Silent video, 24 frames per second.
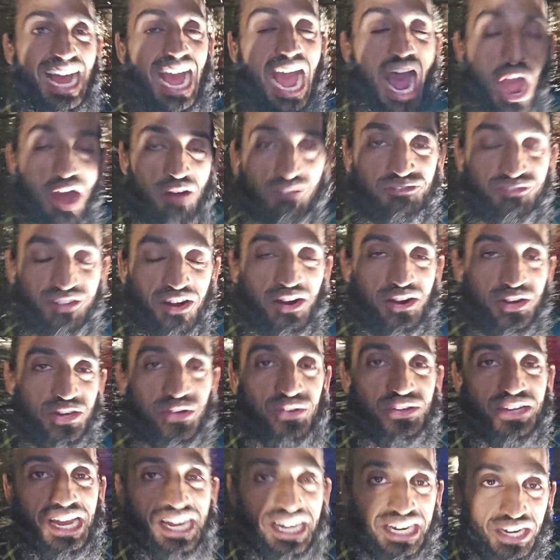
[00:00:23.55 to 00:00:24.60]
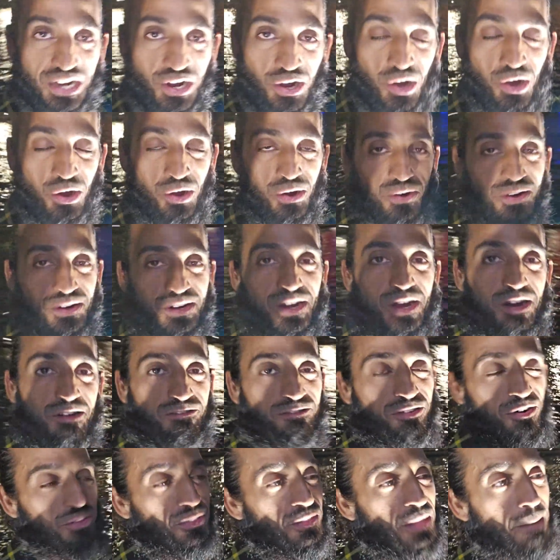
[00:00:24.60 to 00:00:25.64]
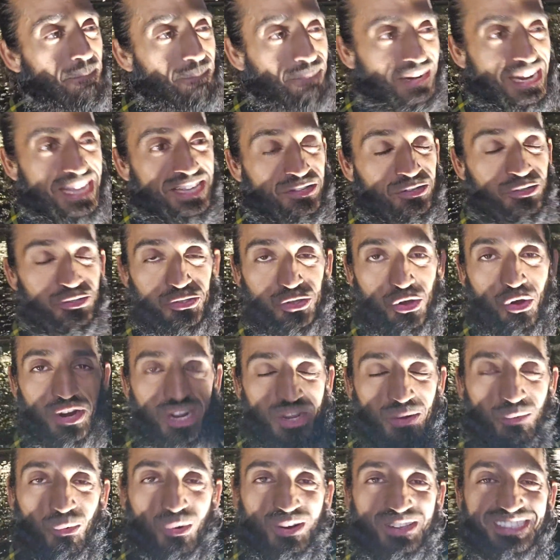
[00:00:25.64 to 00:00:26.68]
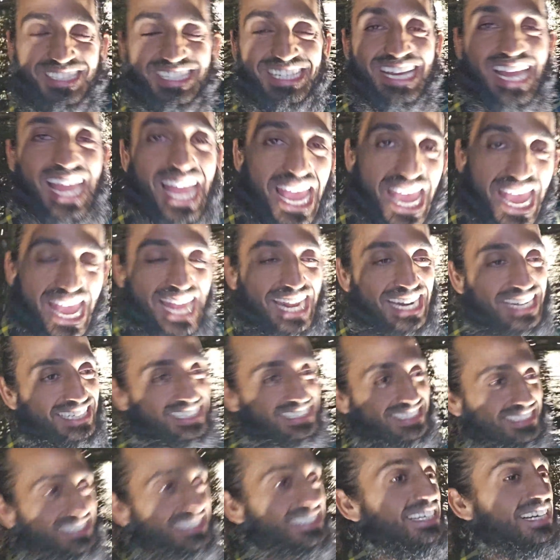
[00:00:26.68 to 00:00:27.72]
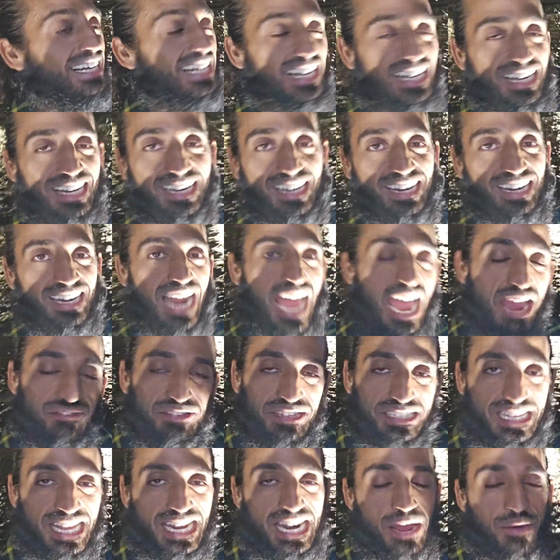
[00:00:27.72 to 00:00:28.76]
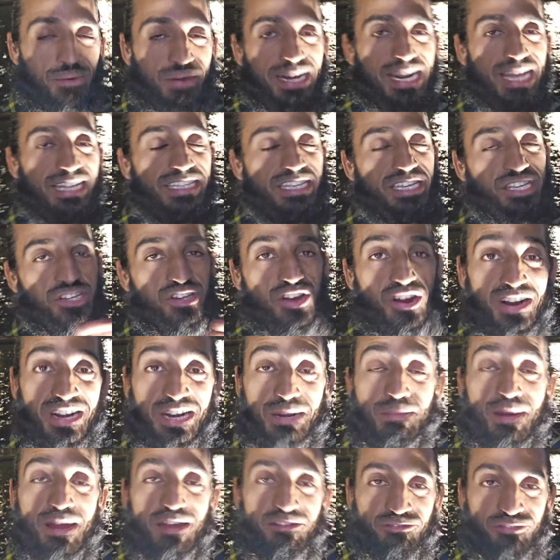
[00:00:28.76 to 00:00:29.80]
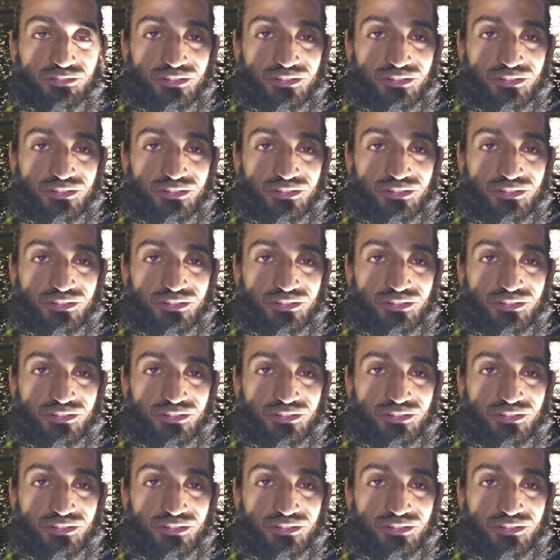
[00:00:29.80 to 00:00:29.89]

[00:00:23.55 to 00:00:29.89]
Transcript: how far you can go from the place you thought it was the end. Life is a never ending journey, my